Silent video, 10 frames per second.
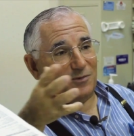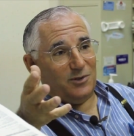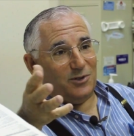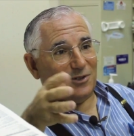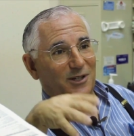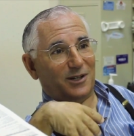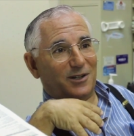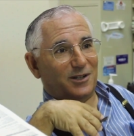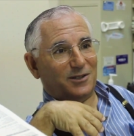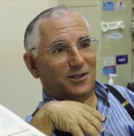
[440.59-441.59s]
You just
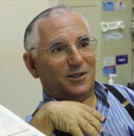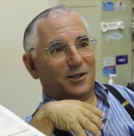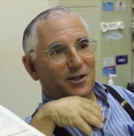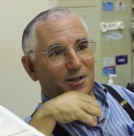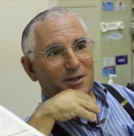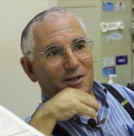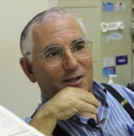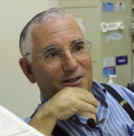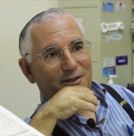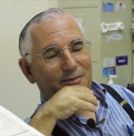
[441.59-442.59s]
added EC.
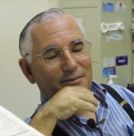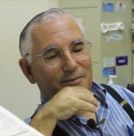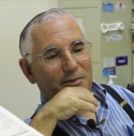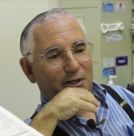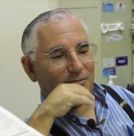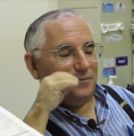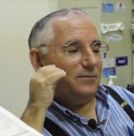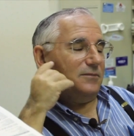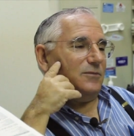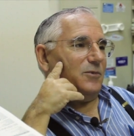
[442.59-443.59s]
But
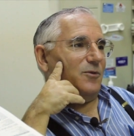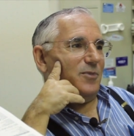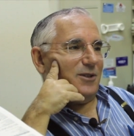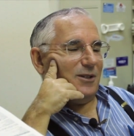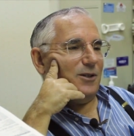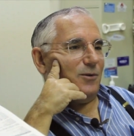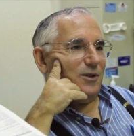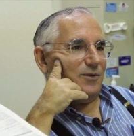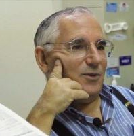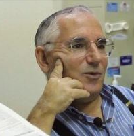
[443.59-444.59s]
we've been
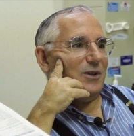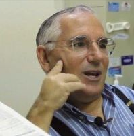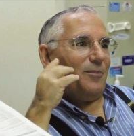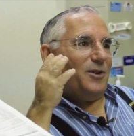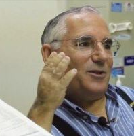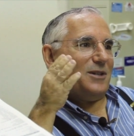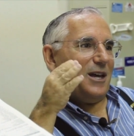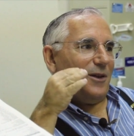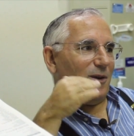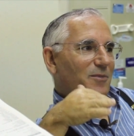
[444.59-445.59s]
leery of doing that because
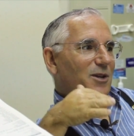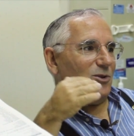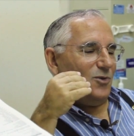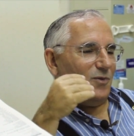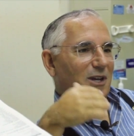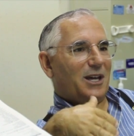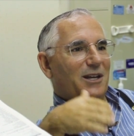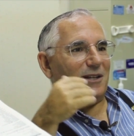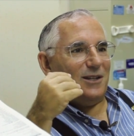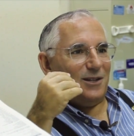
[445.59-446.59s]
now that means you've
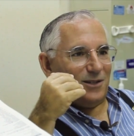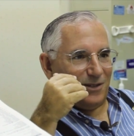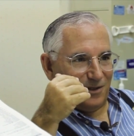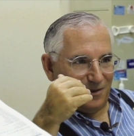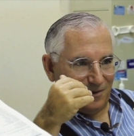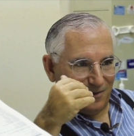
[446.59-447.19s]
added this